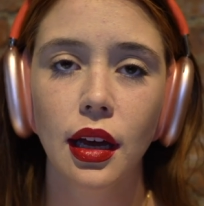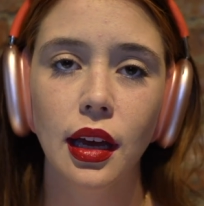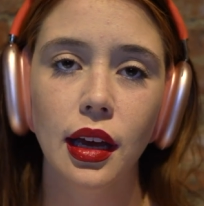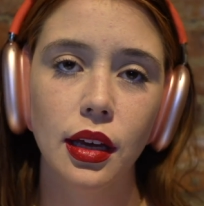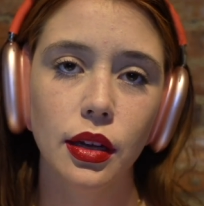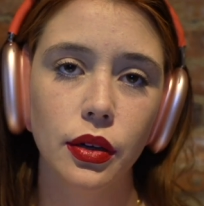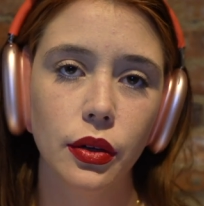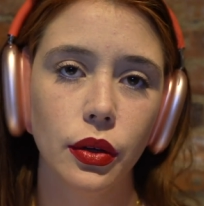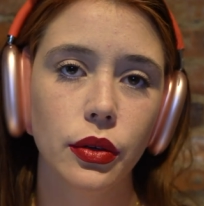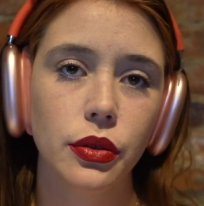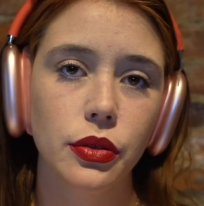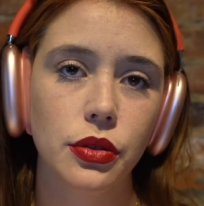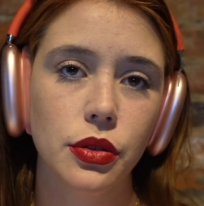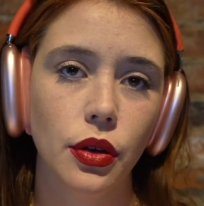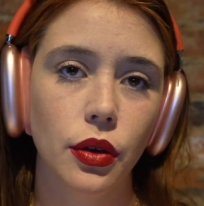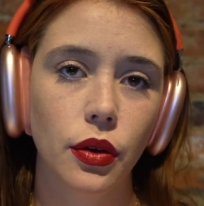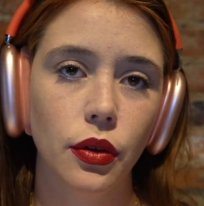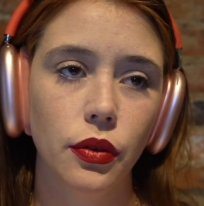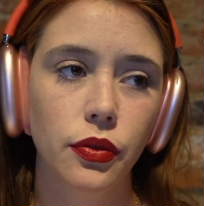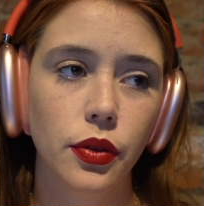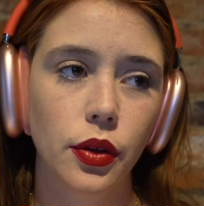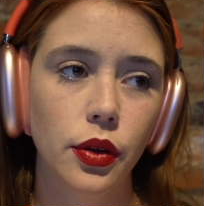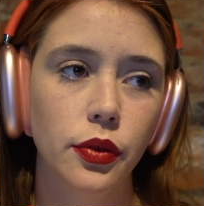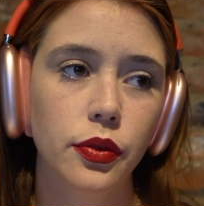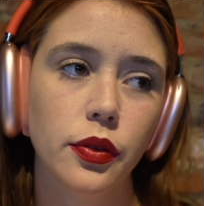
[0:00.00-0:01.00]
and also
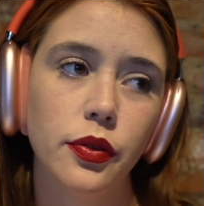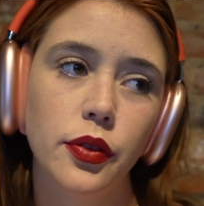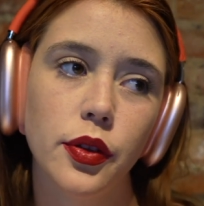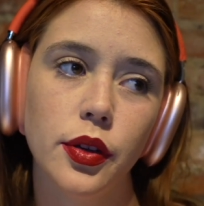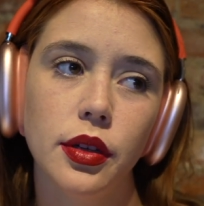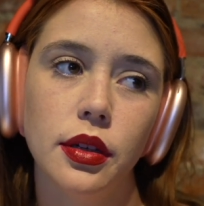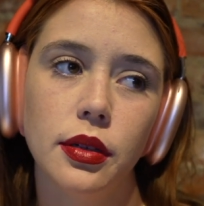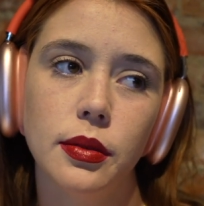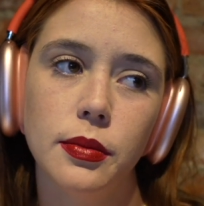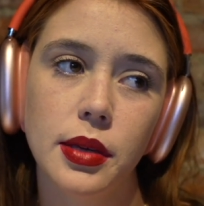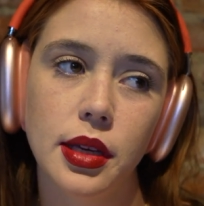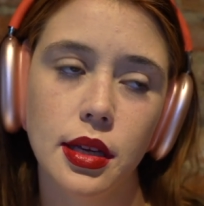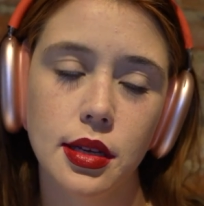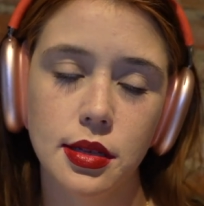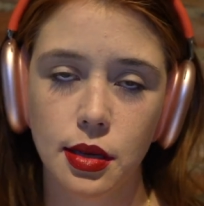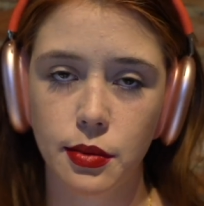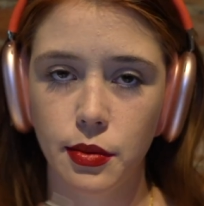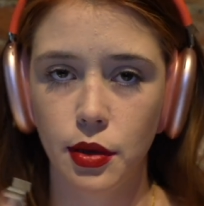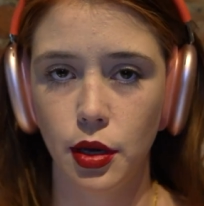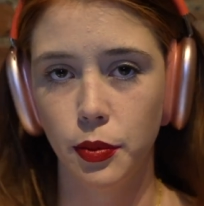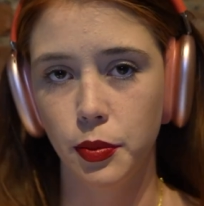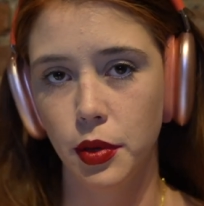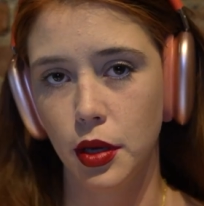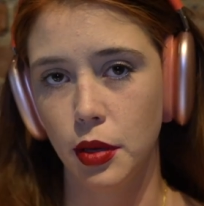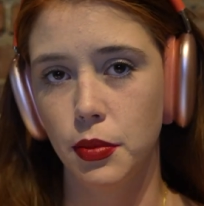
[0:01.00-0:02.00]
feel fulfilled because I'm
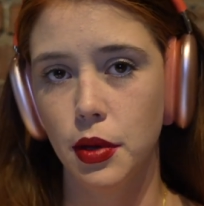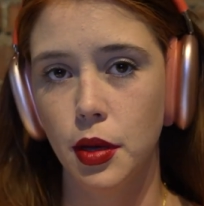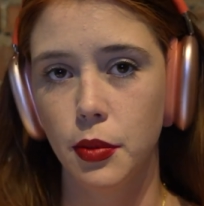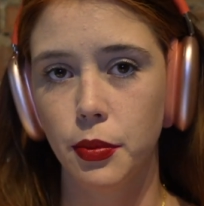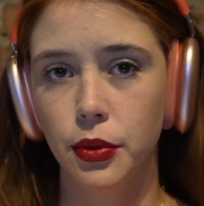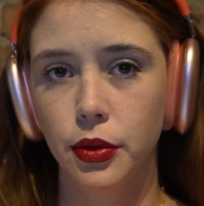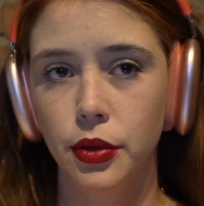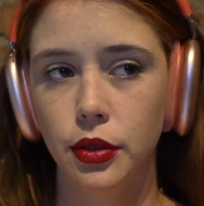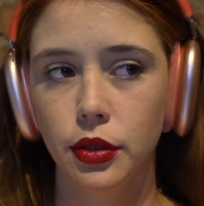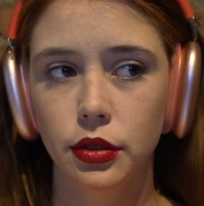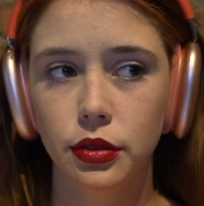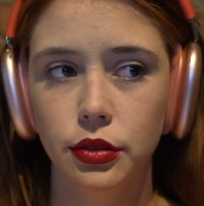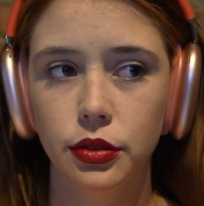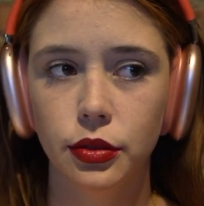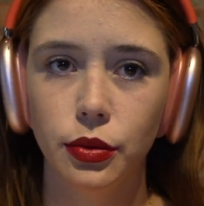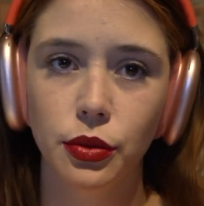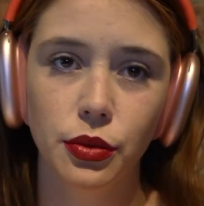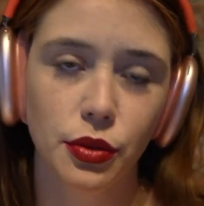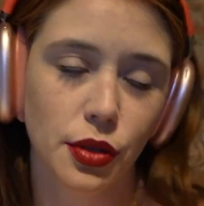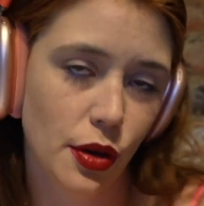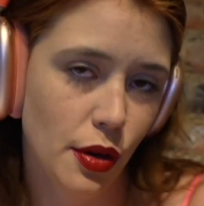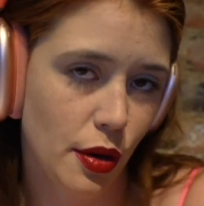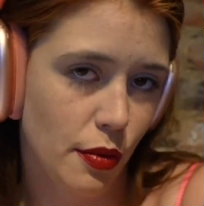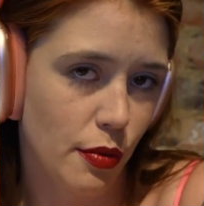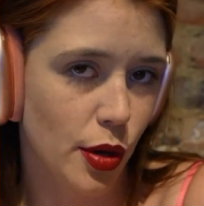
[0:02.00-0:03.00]
helping people through
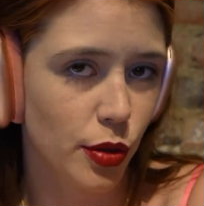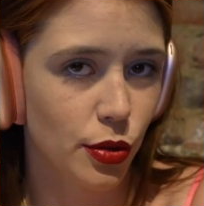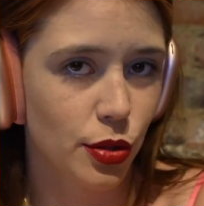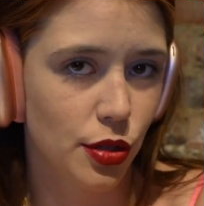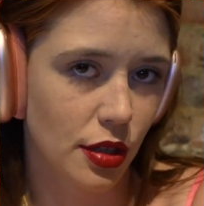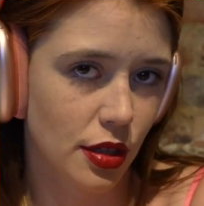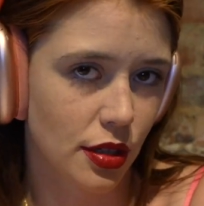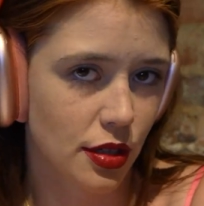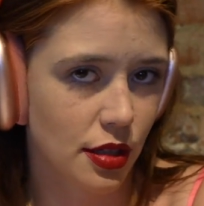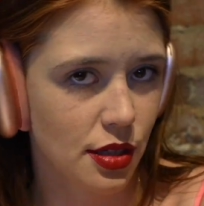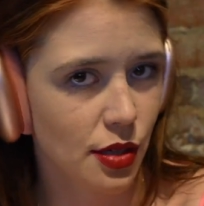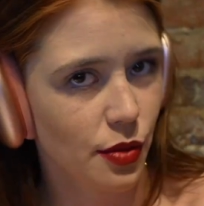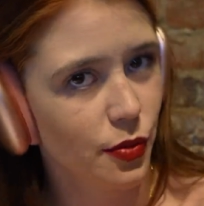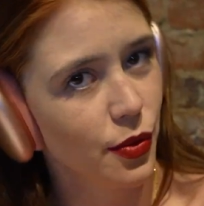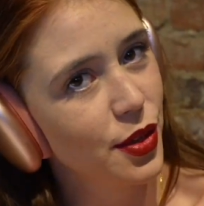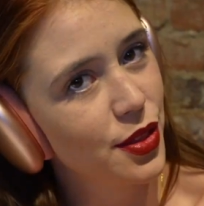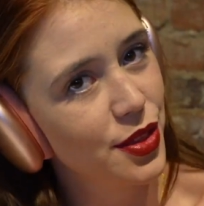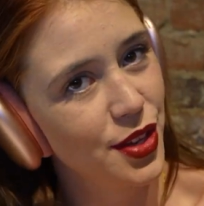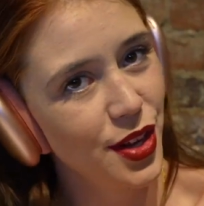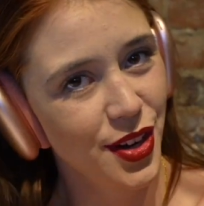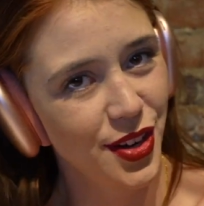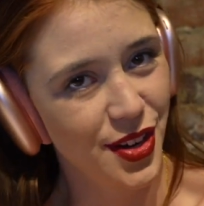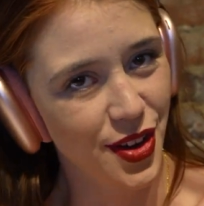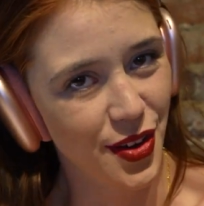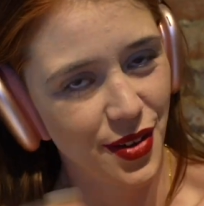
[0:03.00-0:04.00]
their emotions and what
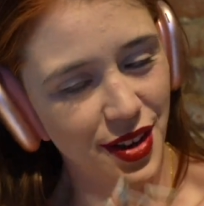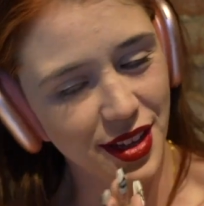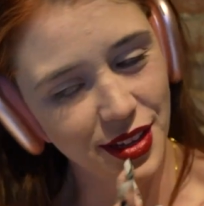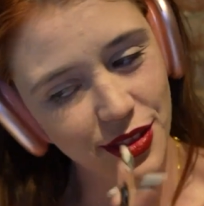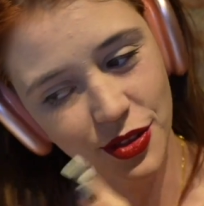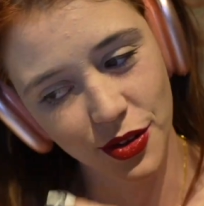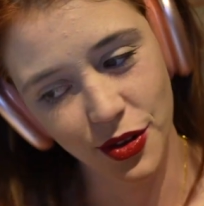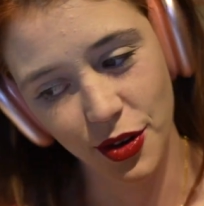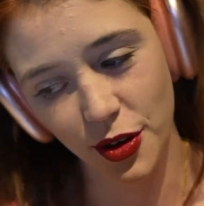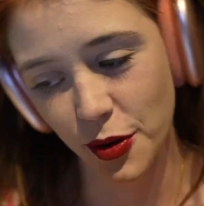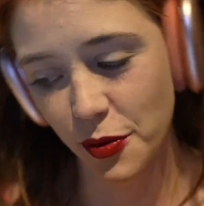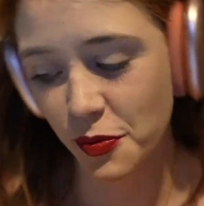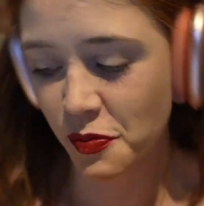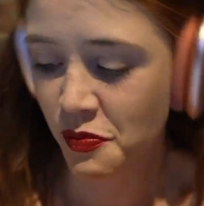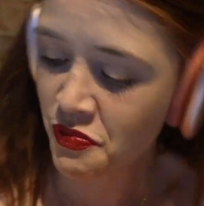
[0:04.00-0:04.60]
they're going through.